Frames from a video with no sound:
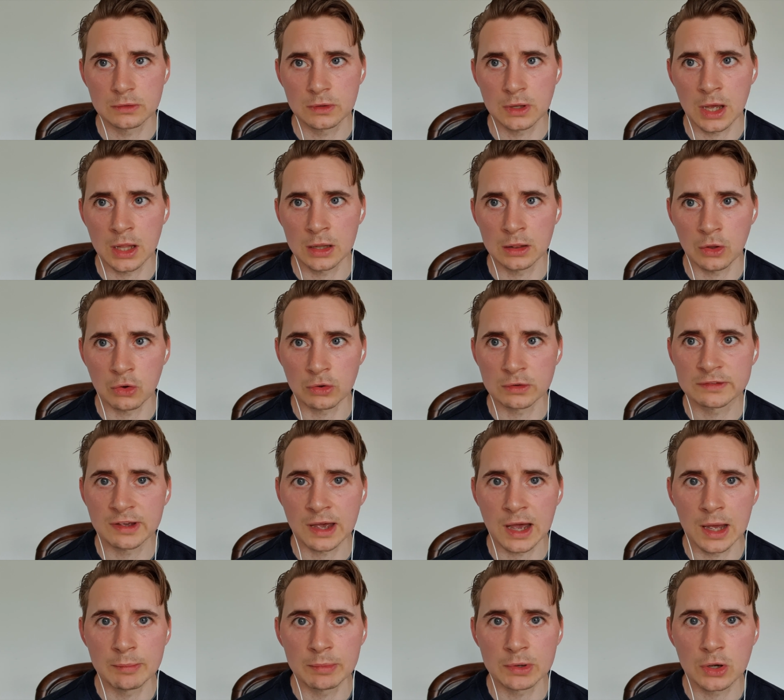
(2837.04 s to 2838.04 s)
a long
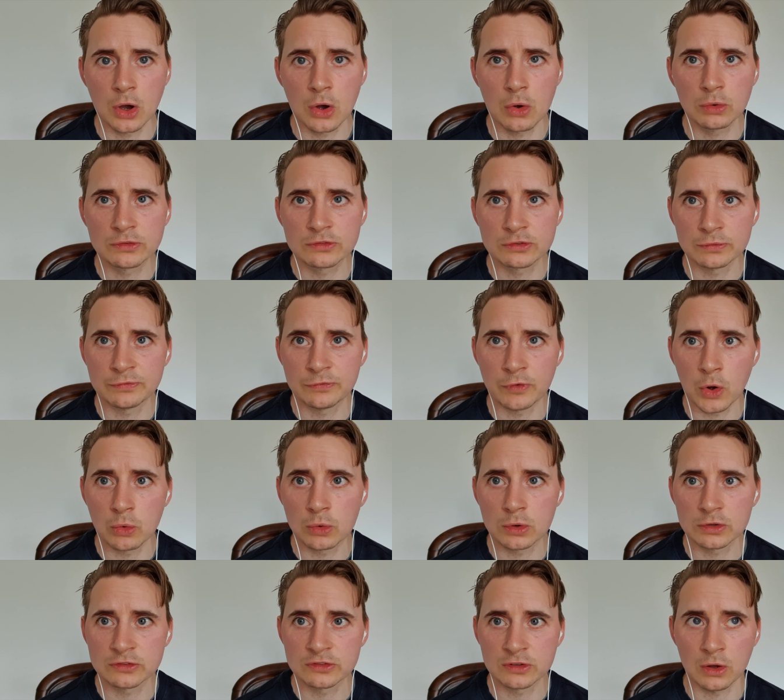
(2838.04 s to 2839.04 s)
time ago to
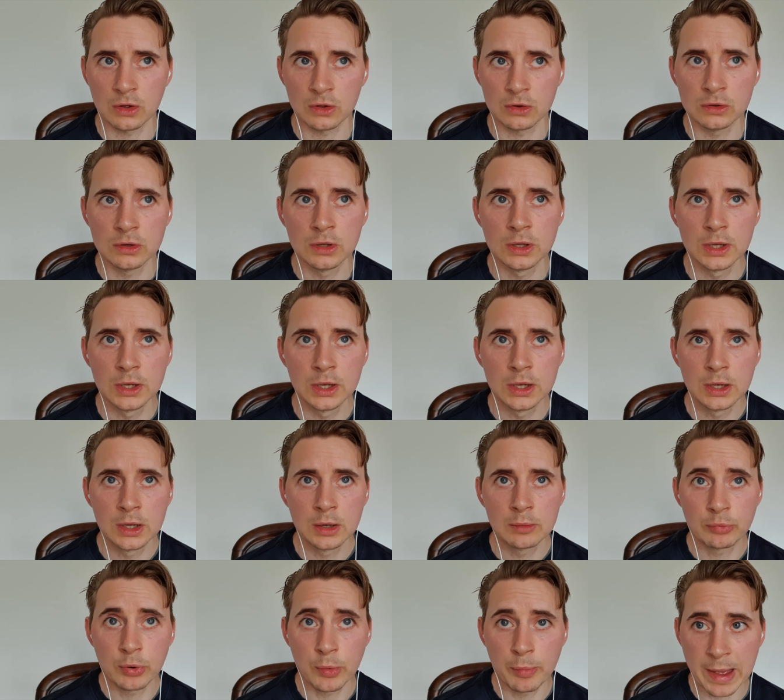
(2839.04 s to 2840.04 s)
focus on
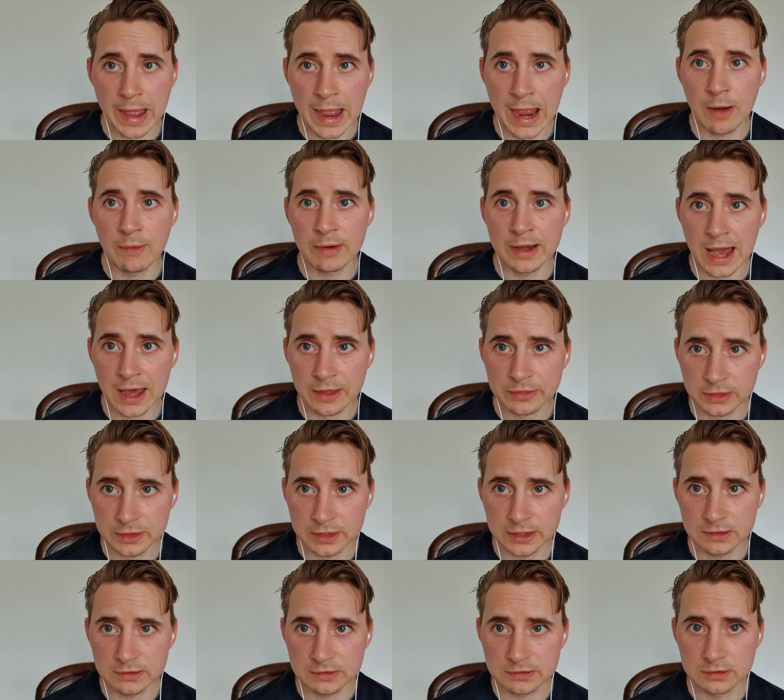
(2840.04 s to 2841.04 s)
preparing
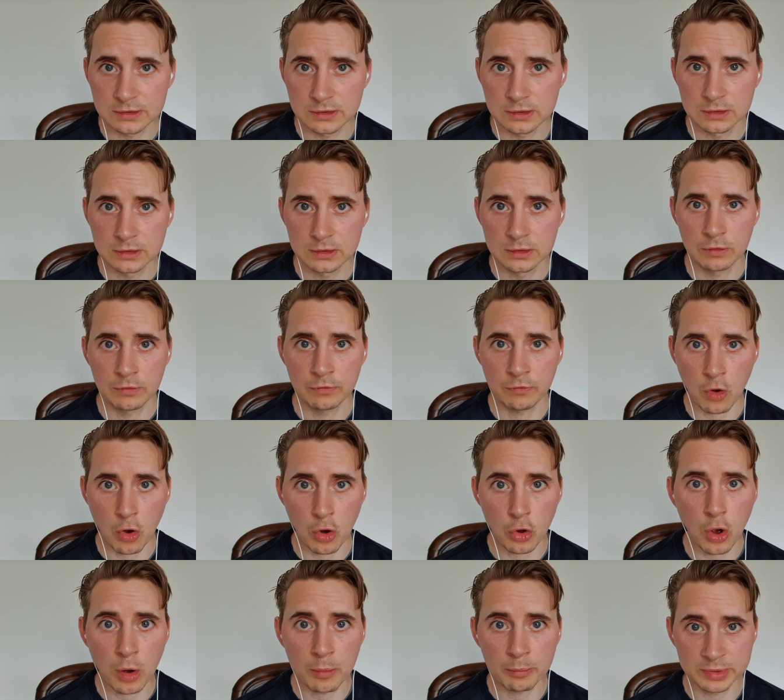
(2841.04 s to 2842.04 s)
athletes for
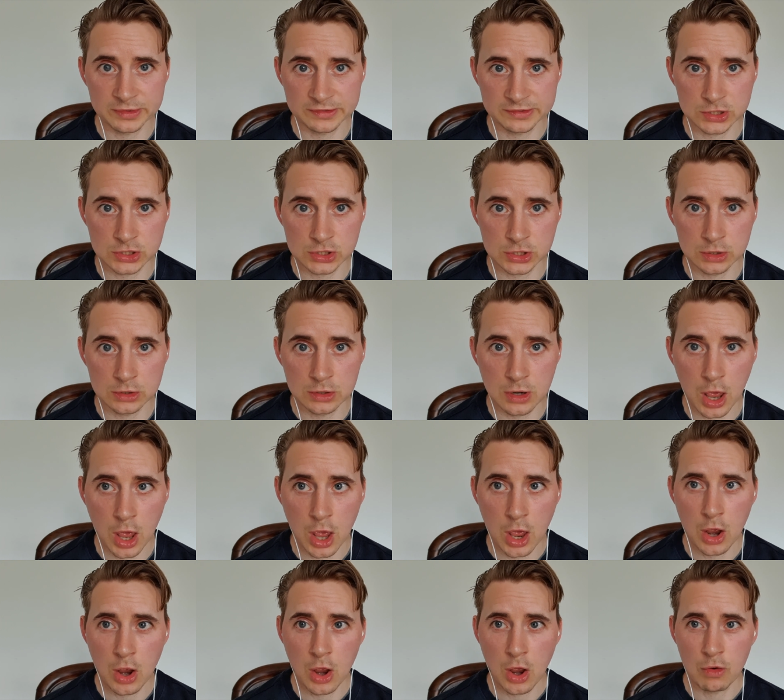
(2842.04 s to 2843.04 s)
competition
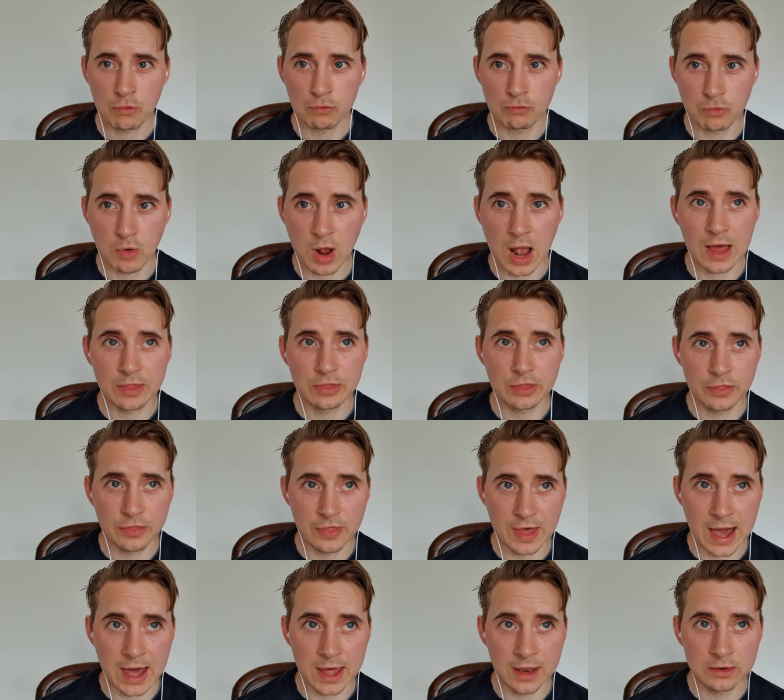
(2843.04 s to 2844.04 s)
rather
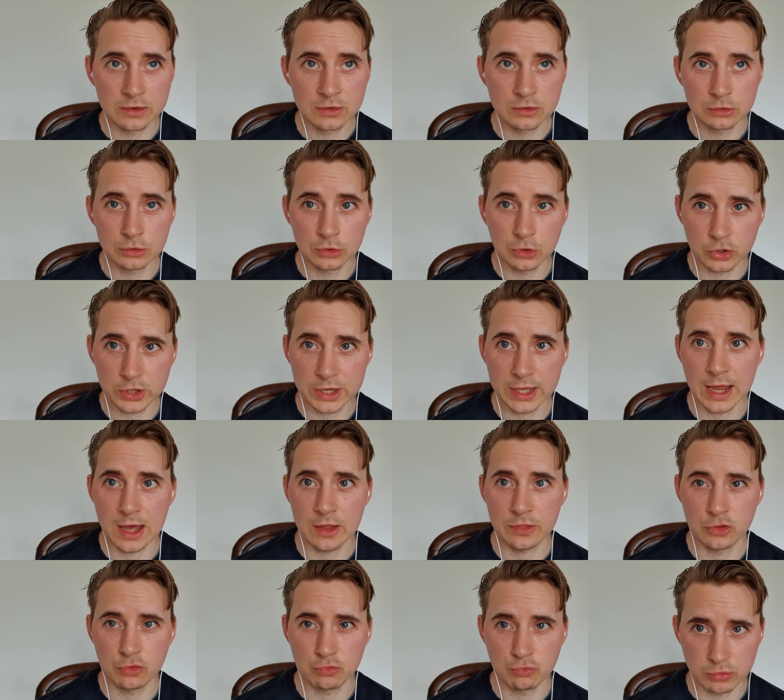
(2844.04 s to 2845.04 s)
than looking
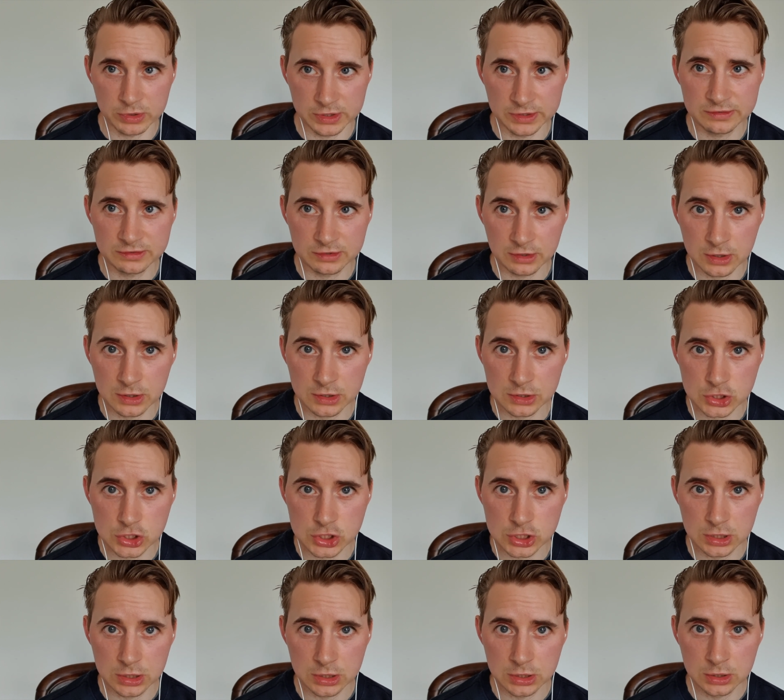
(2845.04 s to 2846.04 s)
at the research